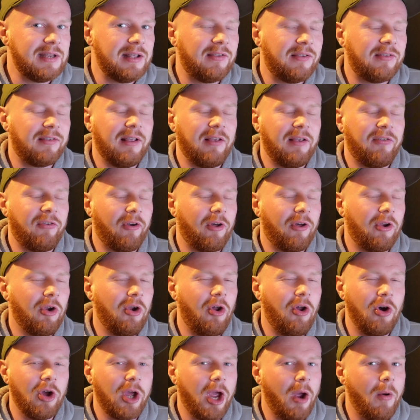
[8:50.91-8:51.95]
It's a
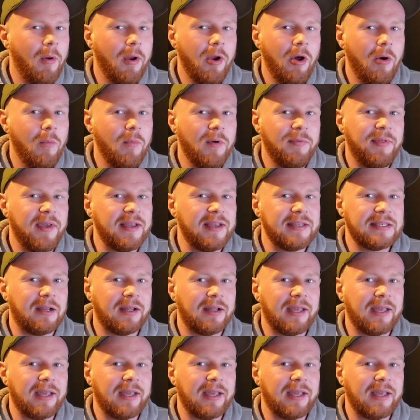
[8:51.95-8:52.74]
lot going on with this.